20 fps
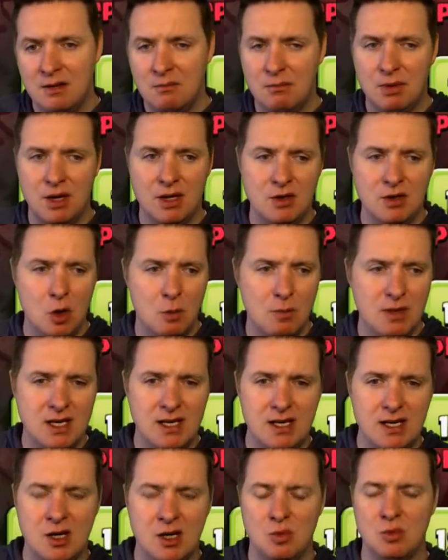But no biggie
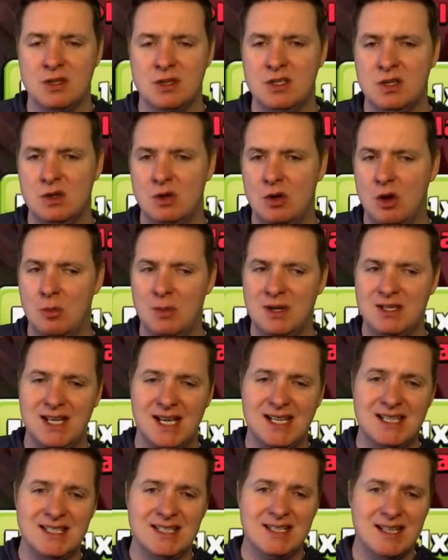here. We're still almost
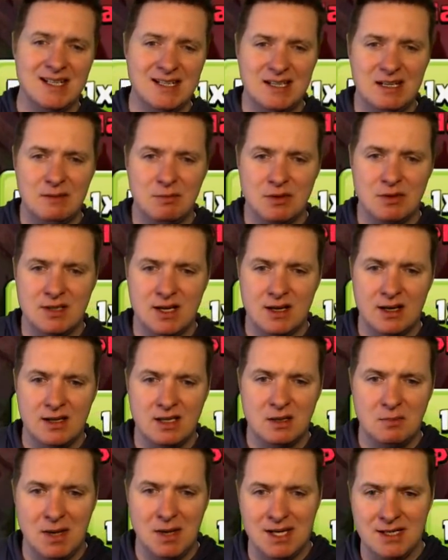at 60% of the
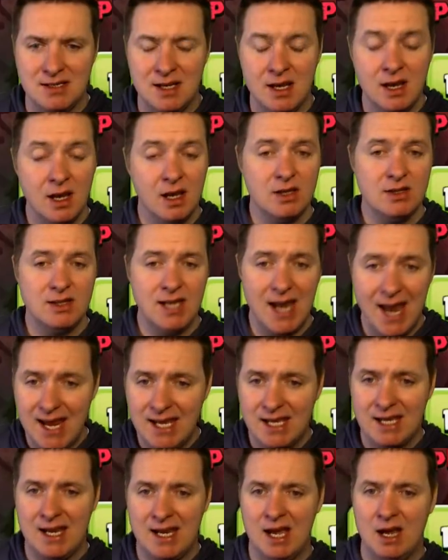space
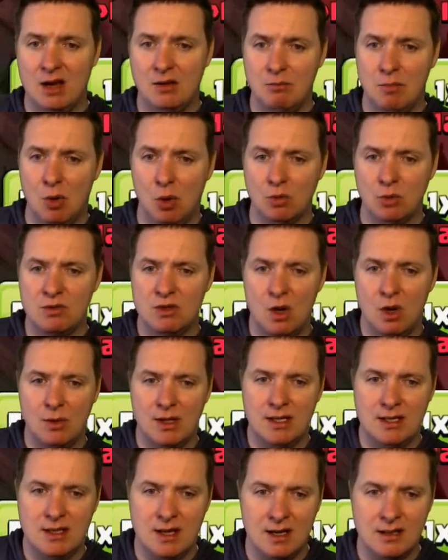taken out. Bowlers
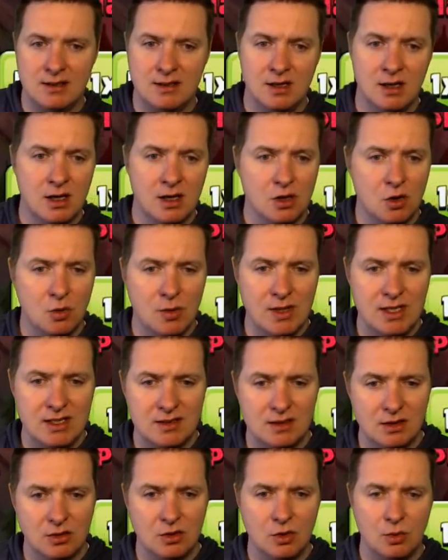going nuts. Queen
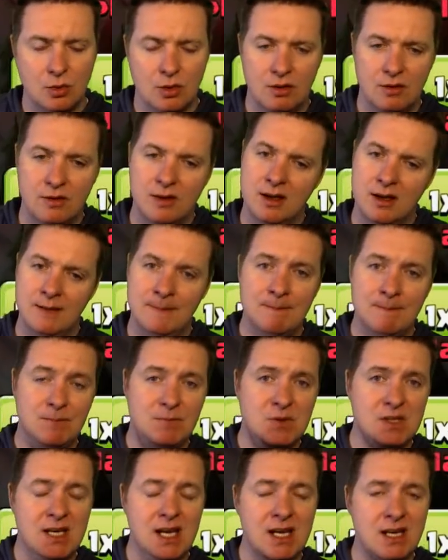still doing her thing.
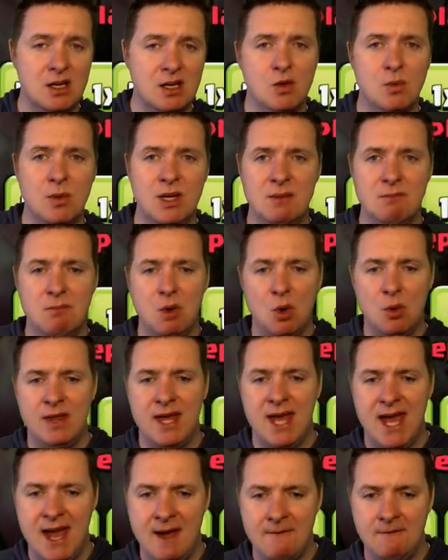King and Queen both
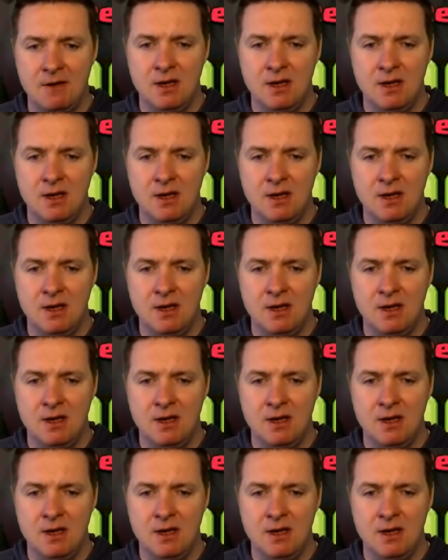have